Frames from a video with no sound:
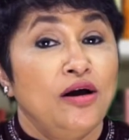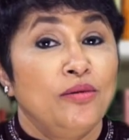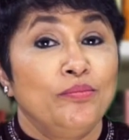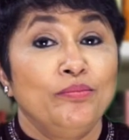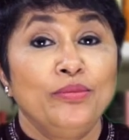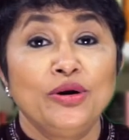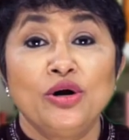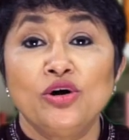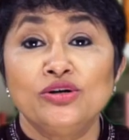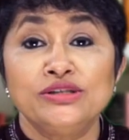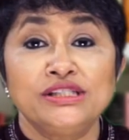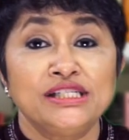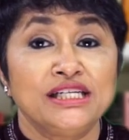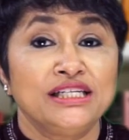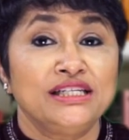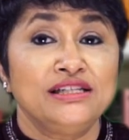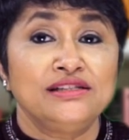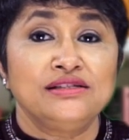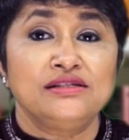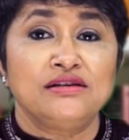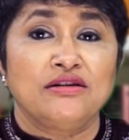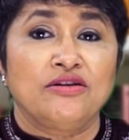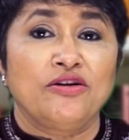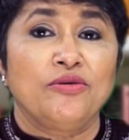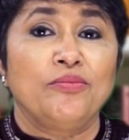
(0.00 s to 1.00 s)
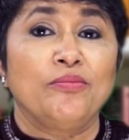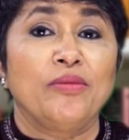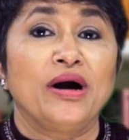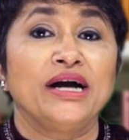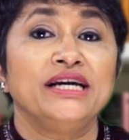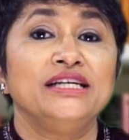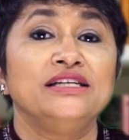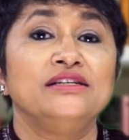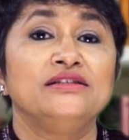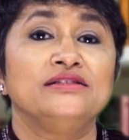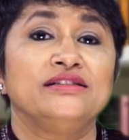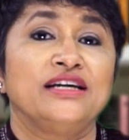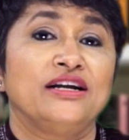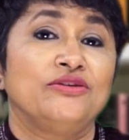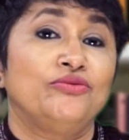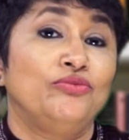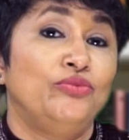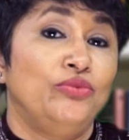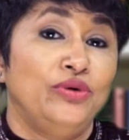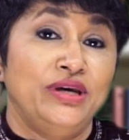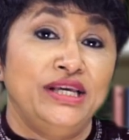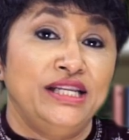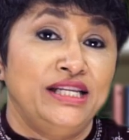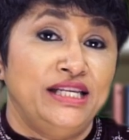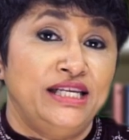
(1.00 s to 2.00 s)
because it is a reminder that
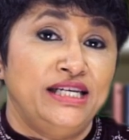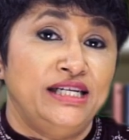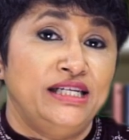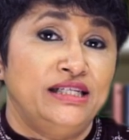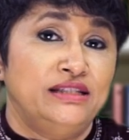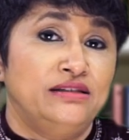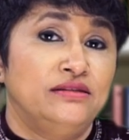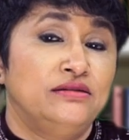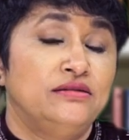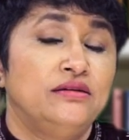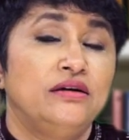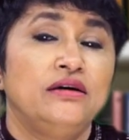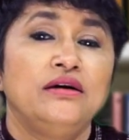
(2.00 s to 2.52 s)
we need.